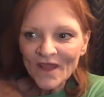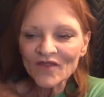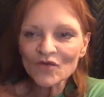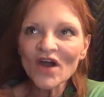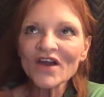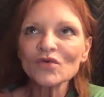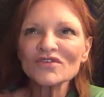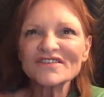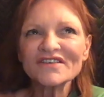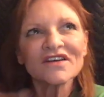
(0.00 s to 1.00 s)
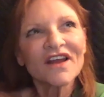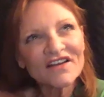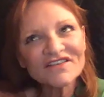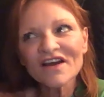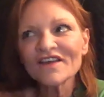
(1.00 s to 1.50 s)
and the writer was in
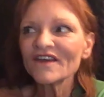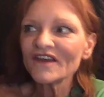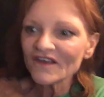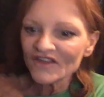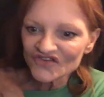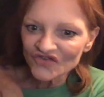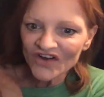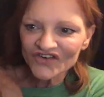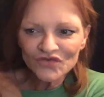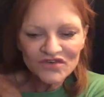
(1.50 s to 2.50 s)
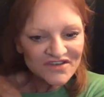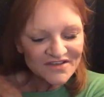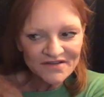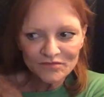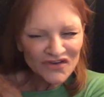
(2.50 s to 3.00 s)
Atlanta, I think, and the director
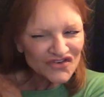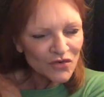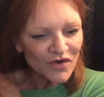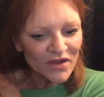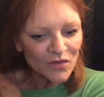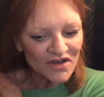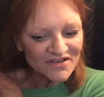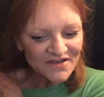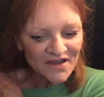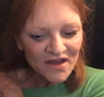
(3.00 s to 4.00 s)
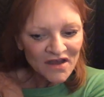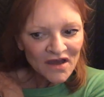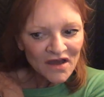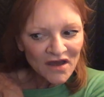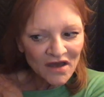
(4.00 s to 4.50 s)
was, I'm not sure where he was.
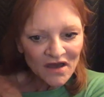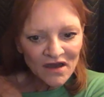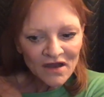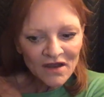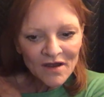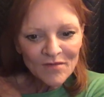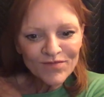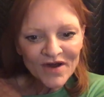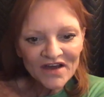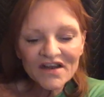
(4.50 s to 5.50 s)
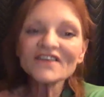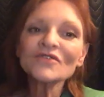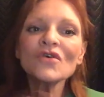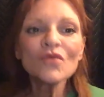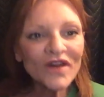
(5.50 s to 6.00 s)
Uh, but I
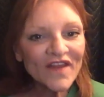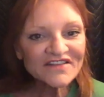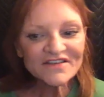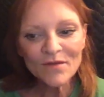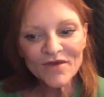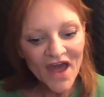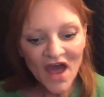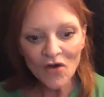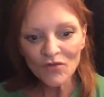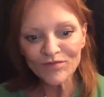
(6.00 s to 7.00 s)
don't know when that's coming out.